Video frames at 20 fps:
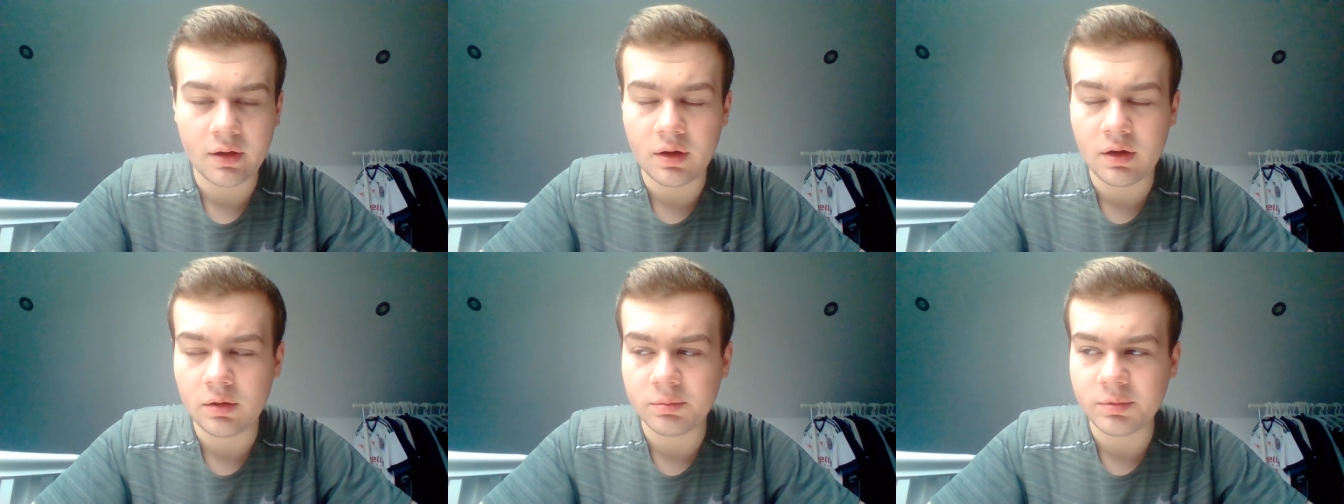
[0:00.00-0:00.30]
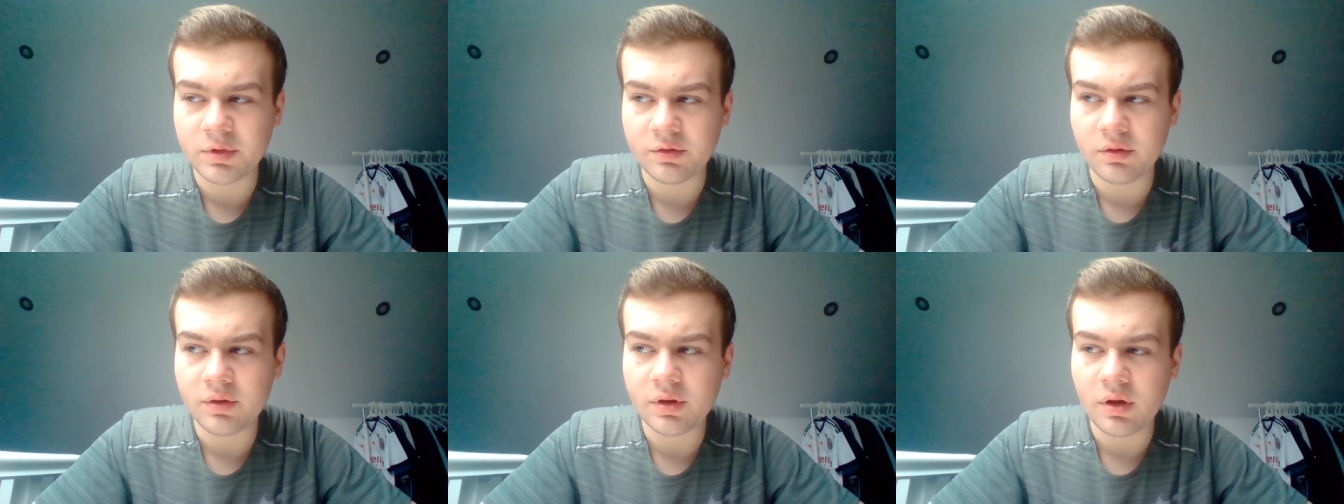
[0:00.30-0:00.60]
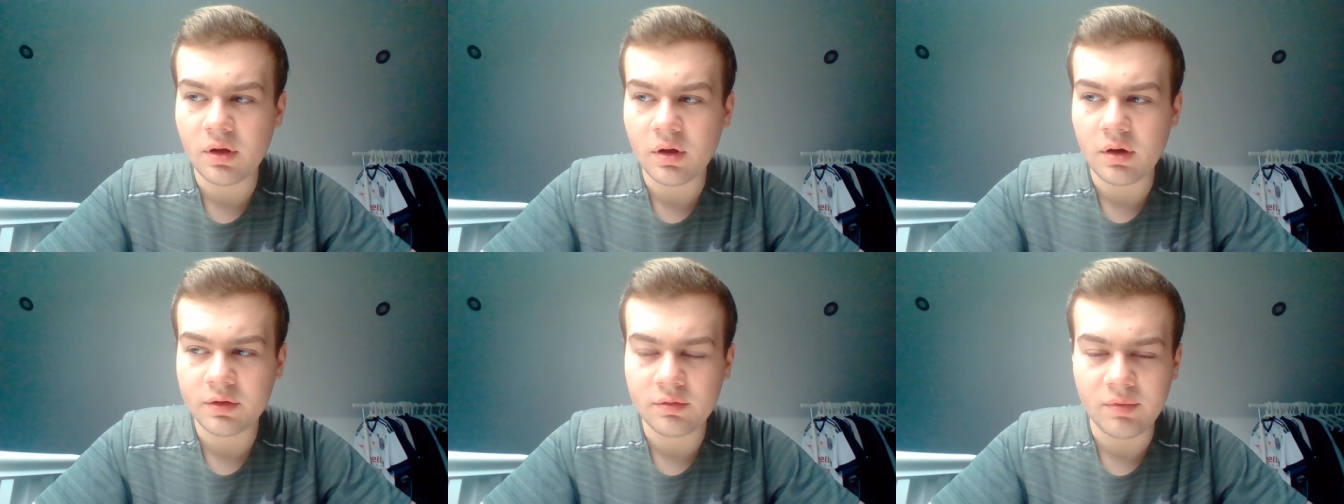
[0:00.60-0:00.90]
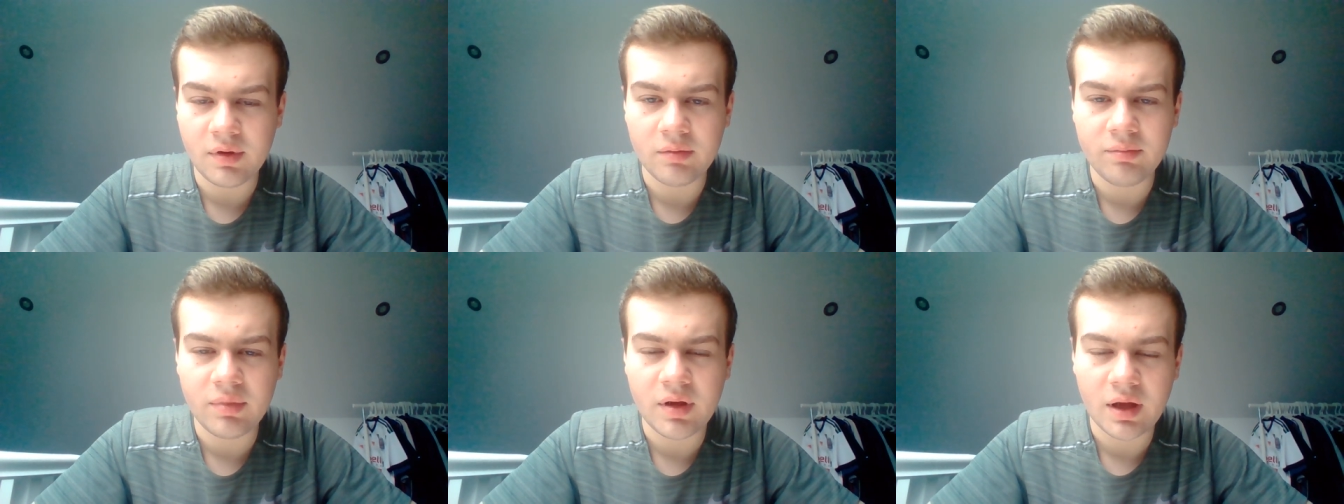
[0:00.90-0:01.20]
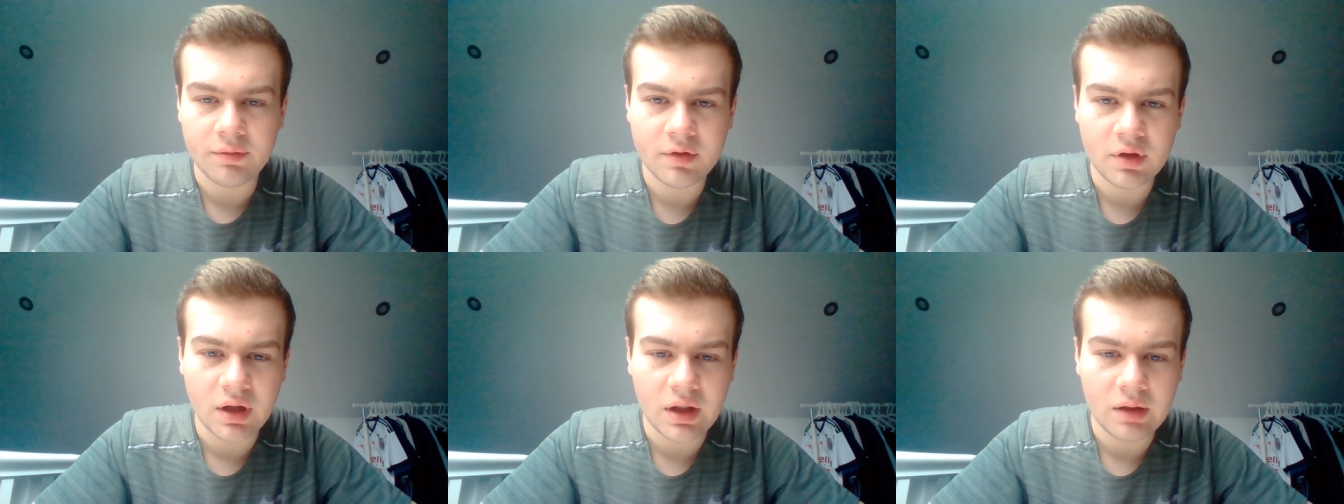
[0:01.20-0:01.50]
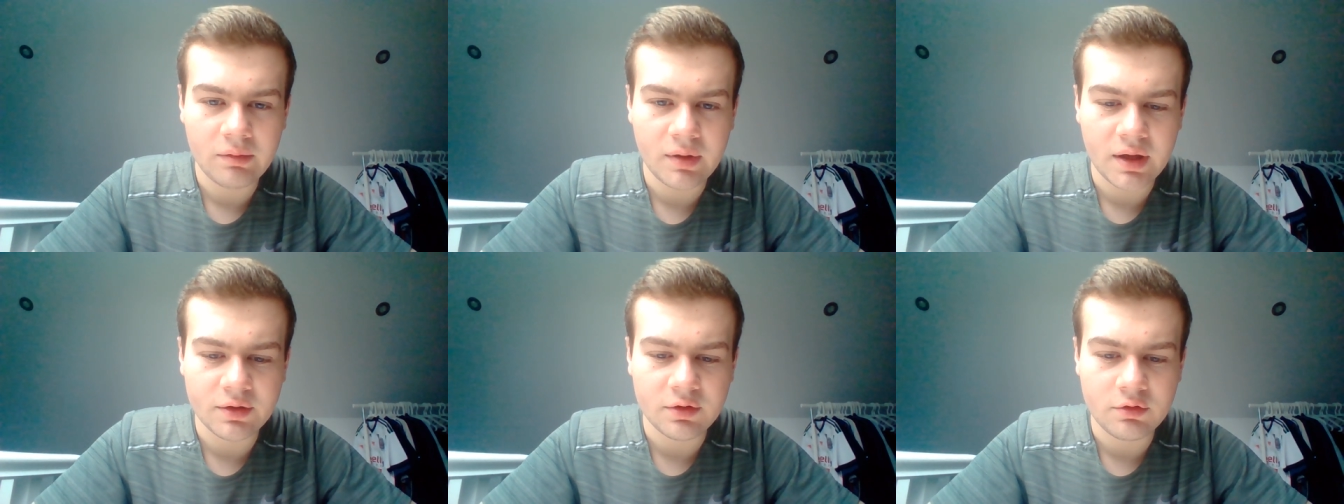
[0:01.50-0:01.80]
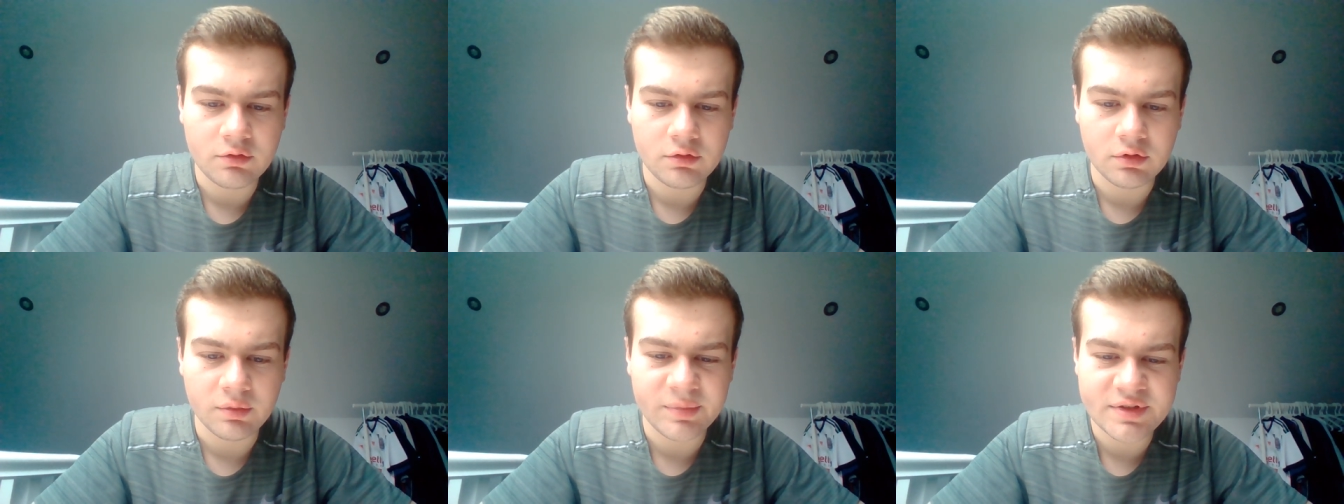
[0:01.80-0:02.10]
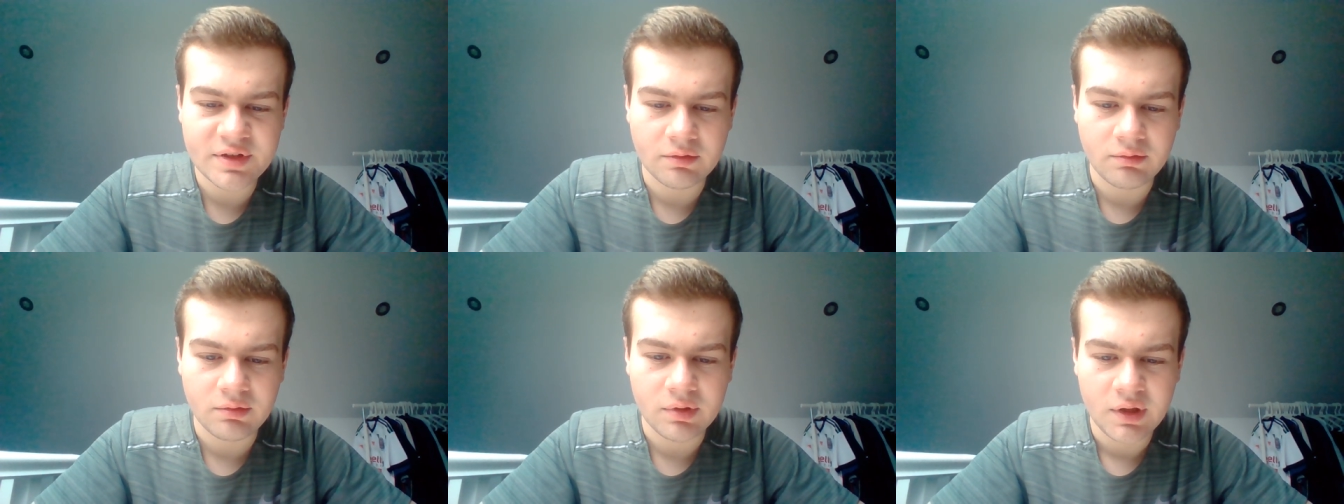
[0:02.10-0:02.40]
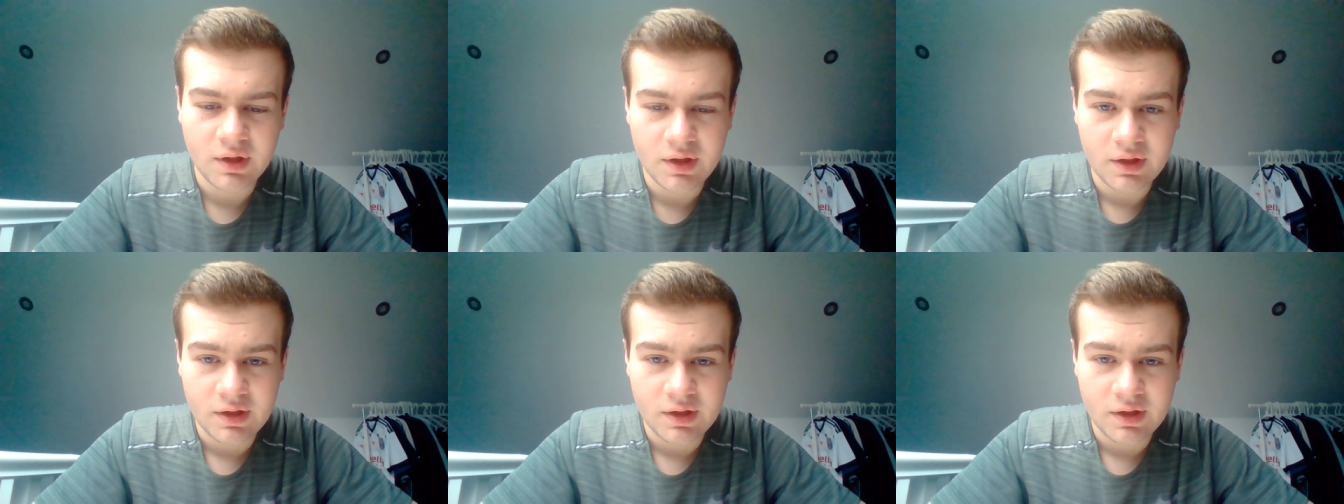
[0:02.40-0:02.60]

at home to Dundalk. The week we have Galway in the cup, so